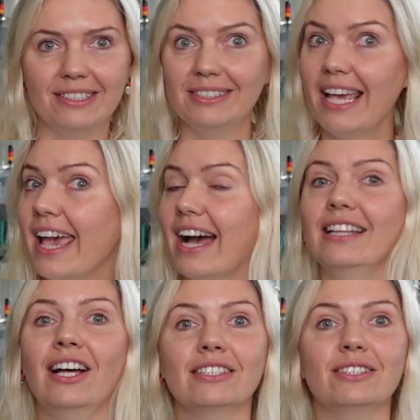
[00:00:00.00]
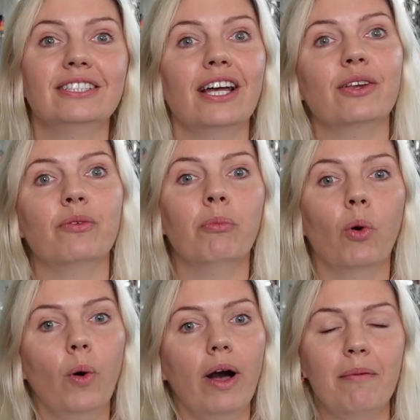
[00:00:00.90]
Today I'd like to tell you
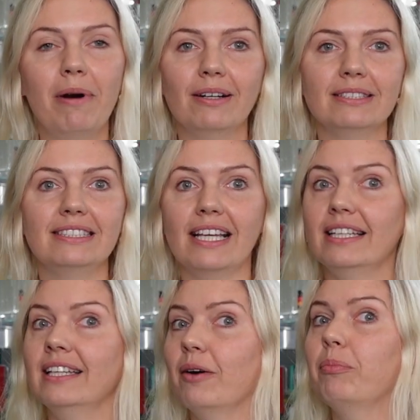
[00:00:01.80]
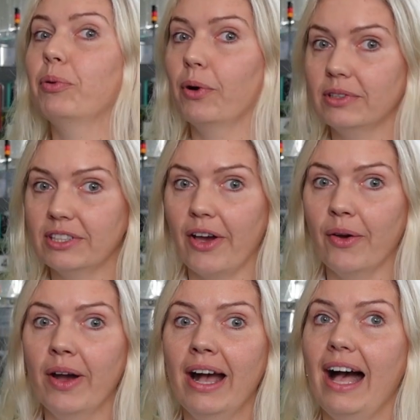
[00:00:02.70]
more about setting up
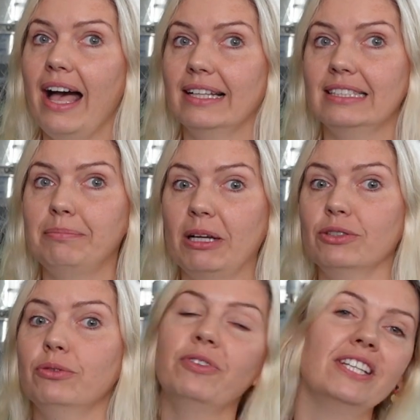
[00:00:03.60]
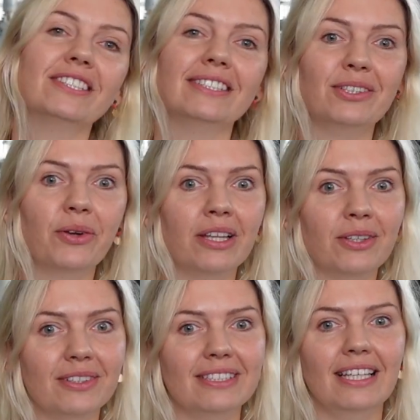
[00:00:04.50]
Prodio and special features you can
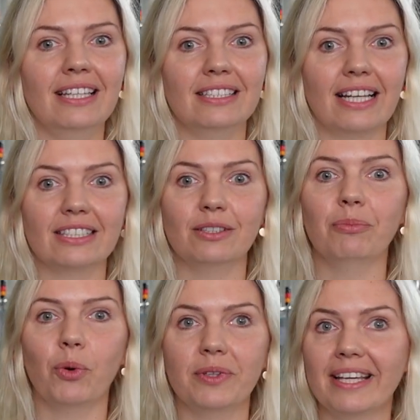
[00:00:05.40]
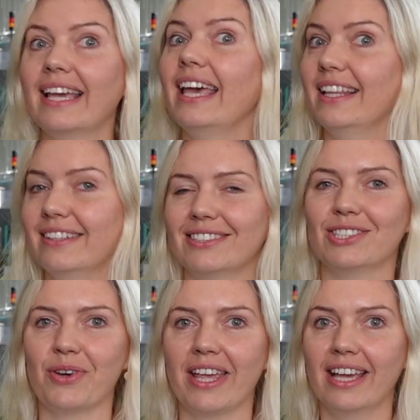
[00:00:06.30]
use in injection molding
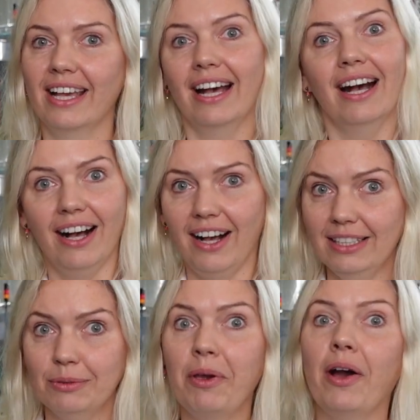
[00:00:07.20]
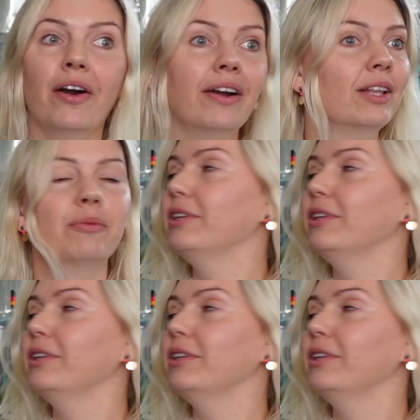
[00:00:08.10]
industry, as we are in one